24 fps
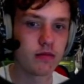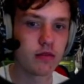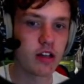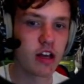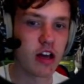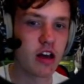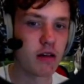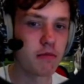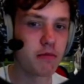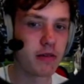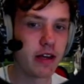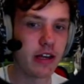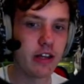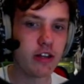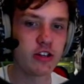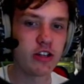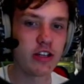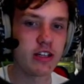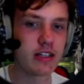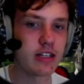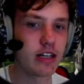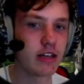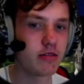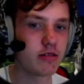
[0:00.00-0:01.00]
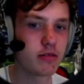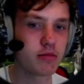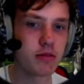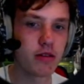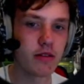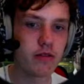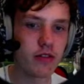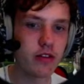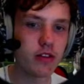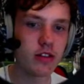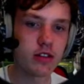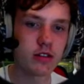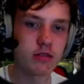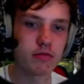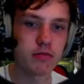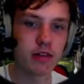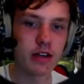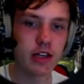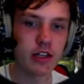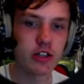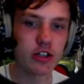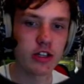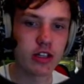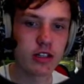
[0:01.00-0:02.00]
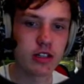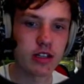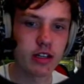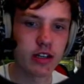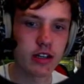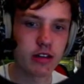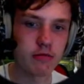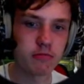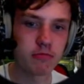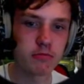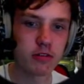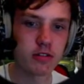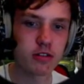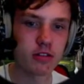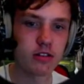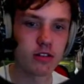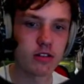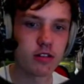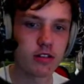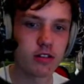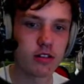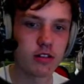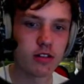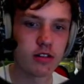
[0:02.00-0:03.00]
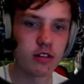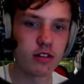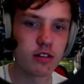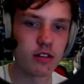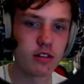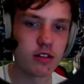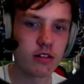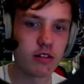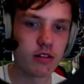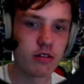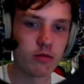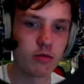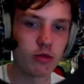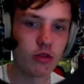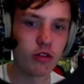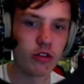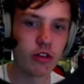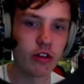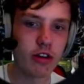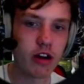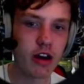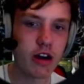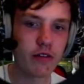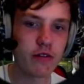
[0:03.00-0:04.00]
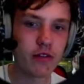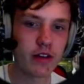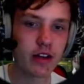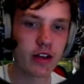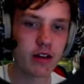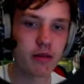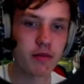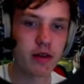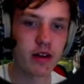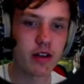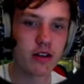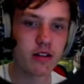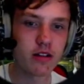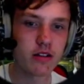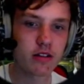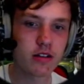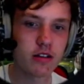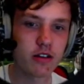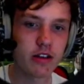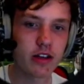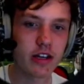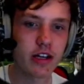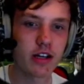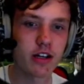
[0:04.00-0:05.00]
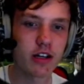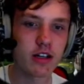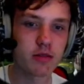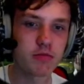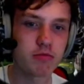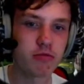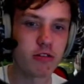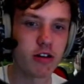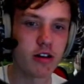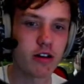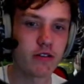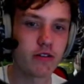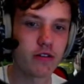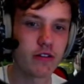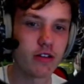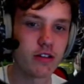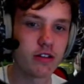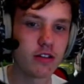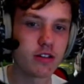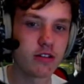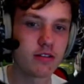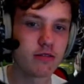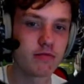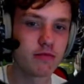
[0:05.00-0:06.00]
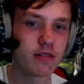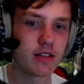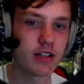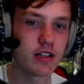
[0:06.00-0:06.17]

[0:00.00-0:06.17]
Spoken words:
Nah, PG tips, Pivers. PG tips. What are you having? Amelia's cooking us breakfast.